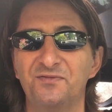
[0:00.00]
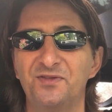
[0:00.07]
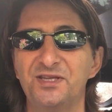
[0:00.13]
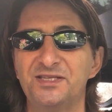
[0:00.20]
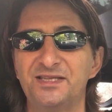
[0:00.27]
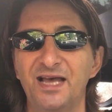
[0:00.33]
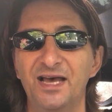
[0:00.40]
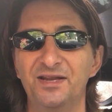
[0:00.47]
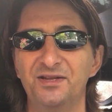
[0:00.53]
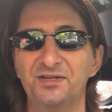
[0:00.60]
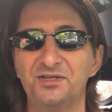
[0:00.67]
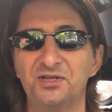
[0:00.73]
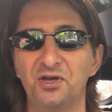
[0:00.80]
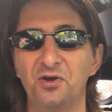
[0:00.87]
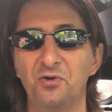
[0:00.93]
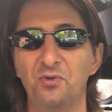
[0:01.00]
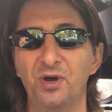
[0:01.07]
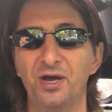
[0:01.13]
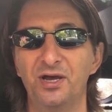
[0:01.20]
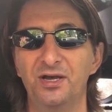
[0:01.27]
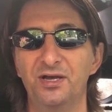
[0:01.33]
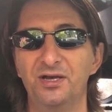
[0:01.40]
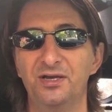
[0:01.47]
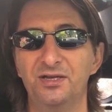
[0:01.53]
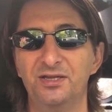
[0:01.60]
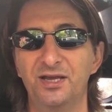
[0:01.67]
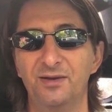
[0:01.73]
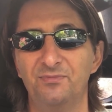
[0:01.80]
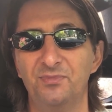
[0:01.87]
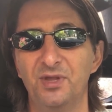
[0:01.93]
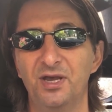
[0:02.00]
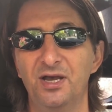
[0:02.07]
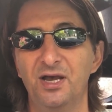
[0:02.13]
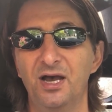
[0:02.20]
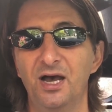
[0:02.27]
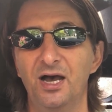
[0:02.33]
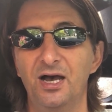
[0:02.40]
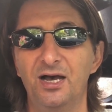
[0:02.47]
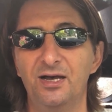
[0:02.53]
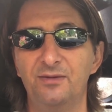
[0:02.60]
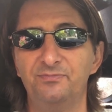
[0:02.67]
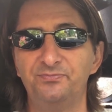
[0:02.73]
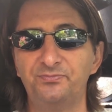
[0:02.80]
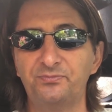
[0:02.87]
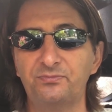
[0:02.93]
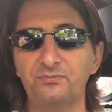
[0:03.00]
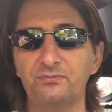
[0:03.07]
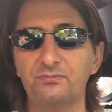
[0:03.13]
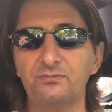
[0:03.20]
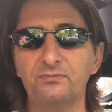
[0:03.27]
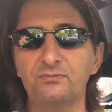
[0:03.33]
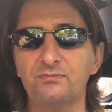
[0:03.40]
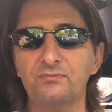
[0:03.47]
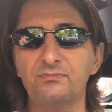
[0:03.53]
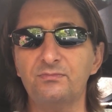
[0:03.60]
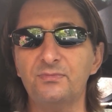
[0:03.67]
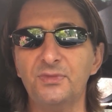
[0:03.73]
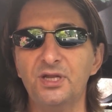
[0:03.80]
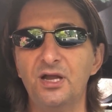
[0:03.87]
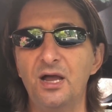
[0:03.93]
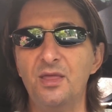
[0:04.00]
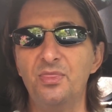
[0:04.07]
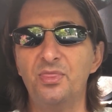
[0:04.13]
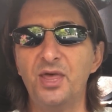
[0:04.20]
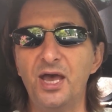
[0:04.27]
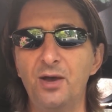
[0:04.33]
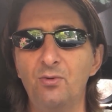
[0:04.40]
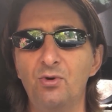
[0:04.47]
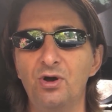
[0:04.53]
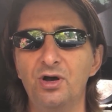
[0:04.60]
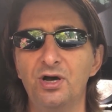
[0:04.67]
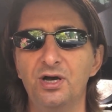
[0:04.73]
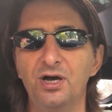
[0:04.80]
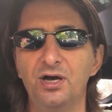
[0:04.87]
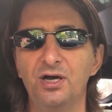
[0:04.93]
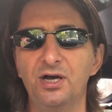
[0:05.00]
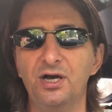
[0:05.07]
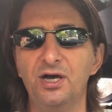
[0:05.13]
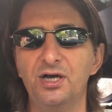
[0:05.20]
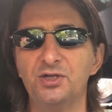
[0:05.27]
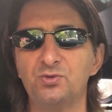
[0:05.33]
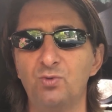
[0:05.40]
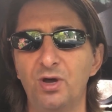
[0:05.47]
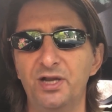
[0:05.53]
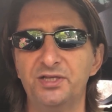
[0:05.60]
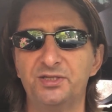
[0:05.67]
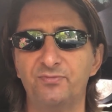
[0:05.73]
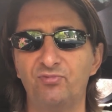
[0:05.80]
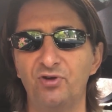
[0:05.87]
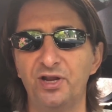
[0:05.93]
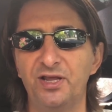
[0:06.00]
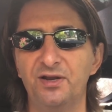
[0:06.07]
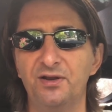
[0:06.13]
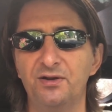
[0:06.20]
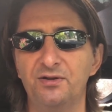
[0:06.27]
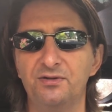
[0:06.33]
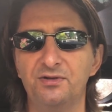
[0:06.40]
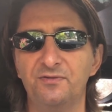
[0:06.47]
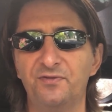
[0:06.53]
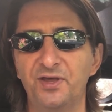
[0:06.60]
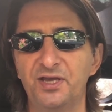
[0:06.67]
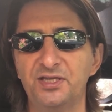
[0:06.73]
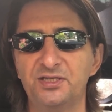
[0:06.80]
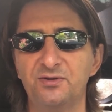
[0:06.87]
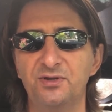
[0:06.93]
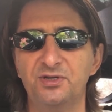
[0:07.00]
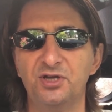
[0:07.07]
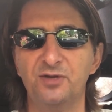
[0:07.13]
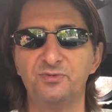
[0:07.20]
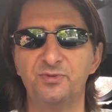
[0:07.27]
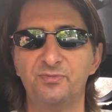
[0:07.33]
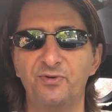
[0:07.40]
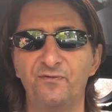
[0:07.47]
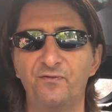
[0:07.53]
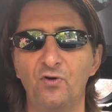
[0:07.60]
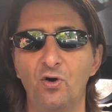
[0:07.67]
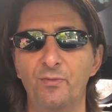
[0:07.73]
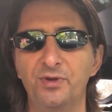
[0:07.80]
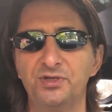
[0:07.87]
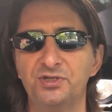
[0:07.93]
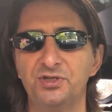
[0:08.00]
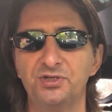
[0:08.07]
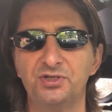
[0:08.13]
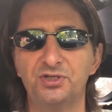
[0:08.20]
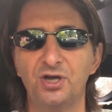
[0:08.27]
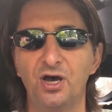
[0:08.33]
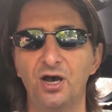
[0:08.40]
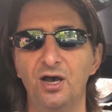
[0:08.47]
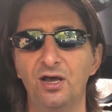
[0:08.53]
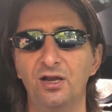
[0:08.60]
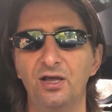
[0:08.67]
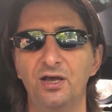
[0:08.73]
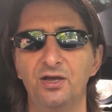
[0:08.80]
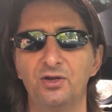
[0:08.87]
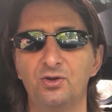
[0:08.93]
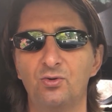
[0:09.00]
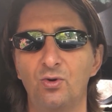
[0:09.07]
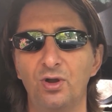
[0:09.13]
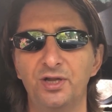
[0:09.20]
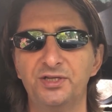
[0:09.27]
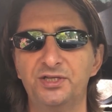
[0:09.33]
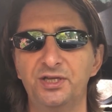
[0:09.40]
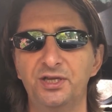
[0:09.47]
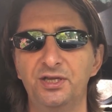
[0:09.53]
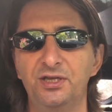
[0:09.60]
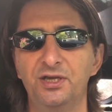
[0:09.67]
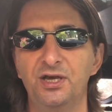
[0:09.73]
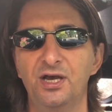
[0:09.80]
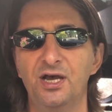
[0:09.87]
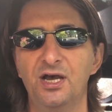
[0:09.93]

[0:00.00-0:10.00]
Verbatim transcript: of this standard, so uh, yeah. Um, there were, as well as the brilliant things in terms of performance and style and quality,